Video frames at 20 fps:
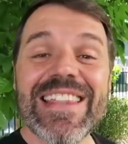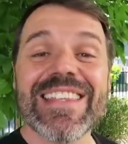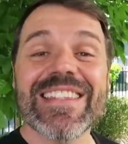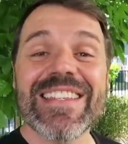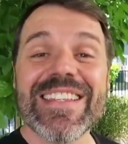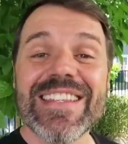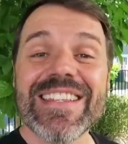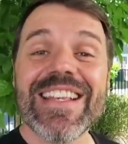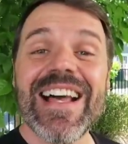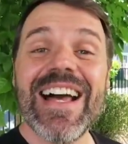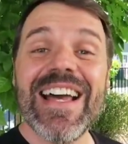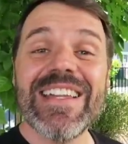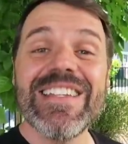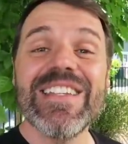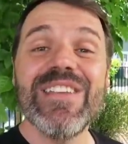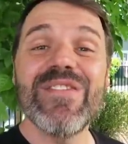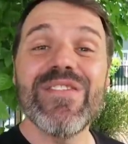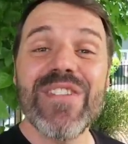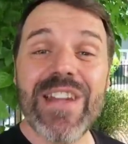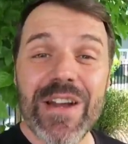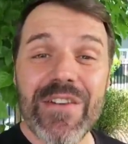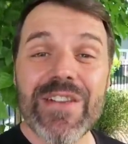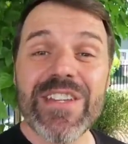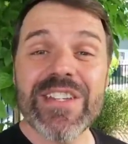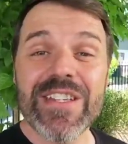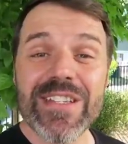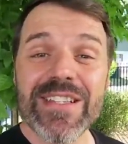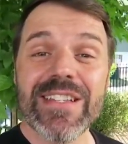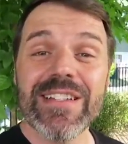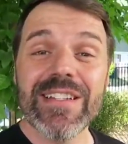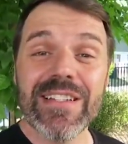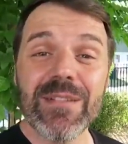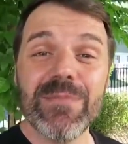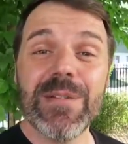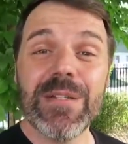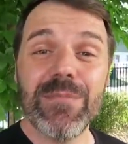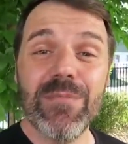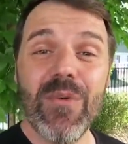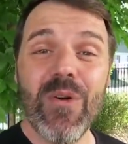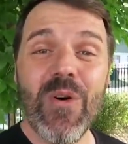society flourishes a little
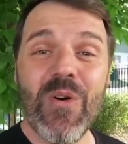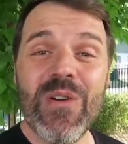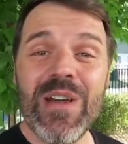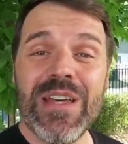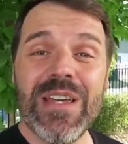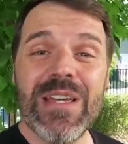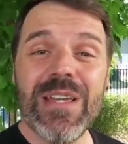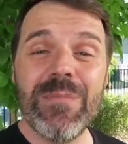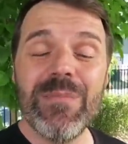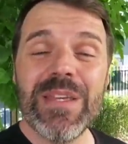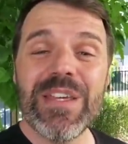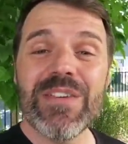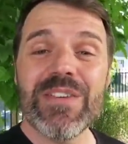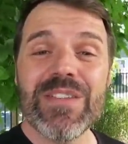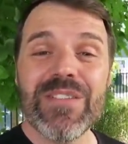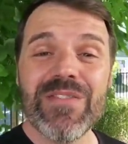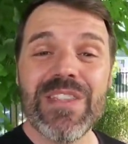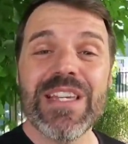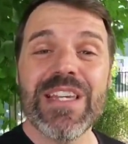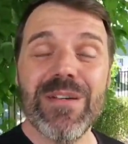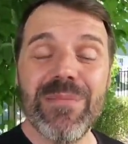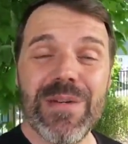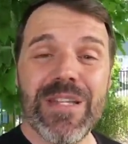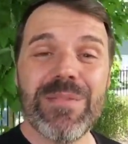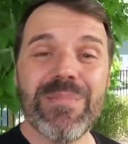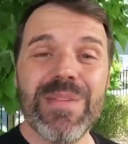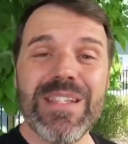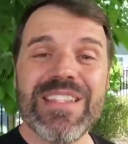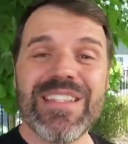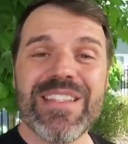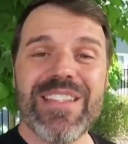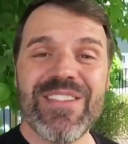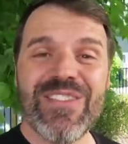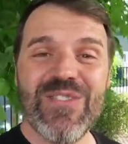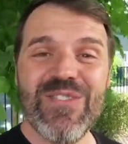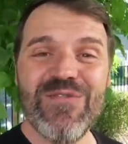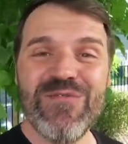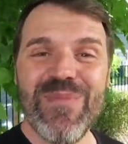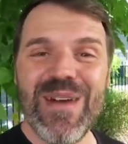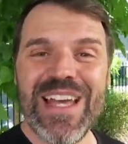bit more because of the commitments
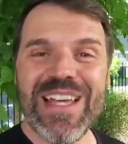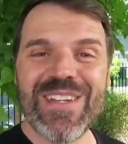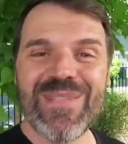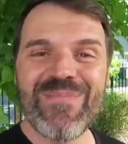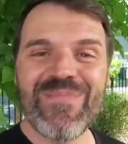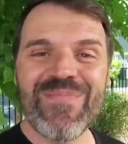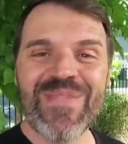that you've made.